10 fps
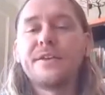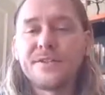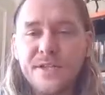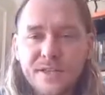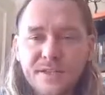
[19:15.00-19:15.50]
You can
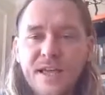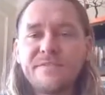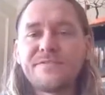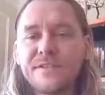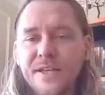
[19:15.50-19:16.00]
see on the
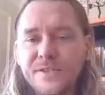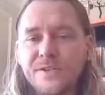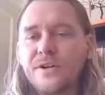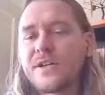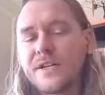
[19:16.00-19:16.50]
left, get
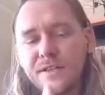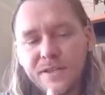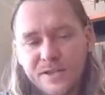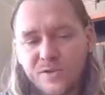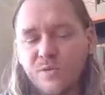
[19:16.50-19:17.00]
started.
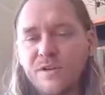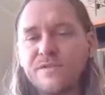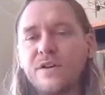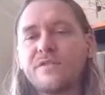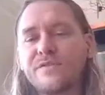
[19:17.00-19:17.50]
That's the
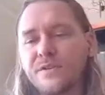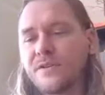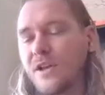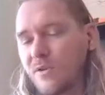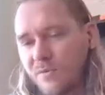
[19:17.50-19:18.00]
workflow for